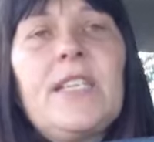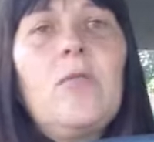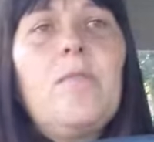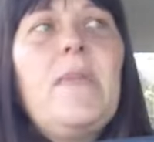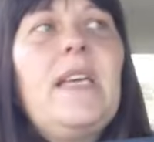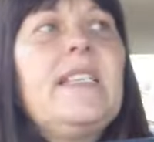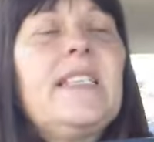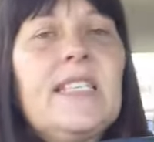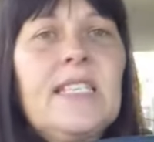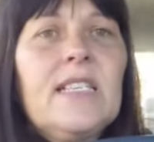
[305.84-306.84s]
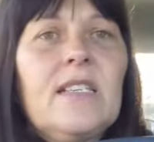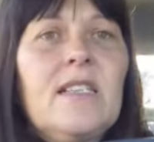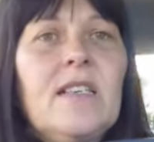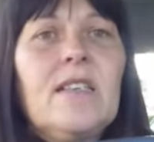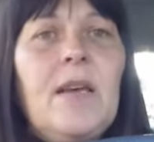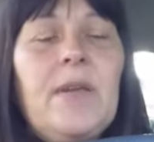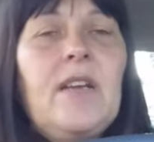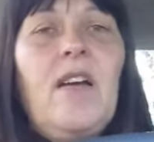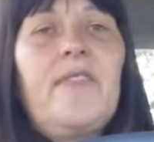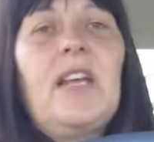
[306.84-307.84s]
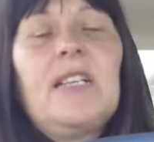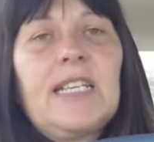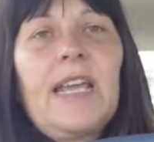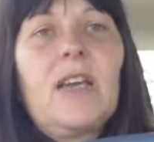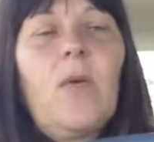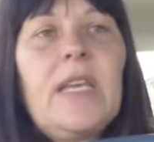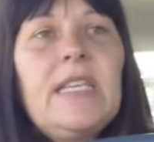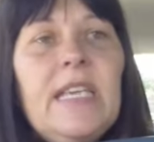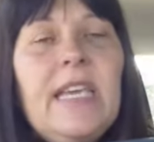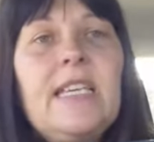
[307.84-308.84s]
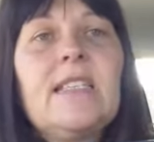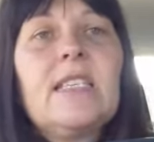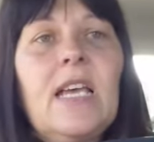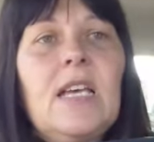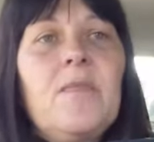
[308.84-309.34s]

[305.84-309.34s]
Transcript: don't miss, I mean, I haven't had a takeaway in years,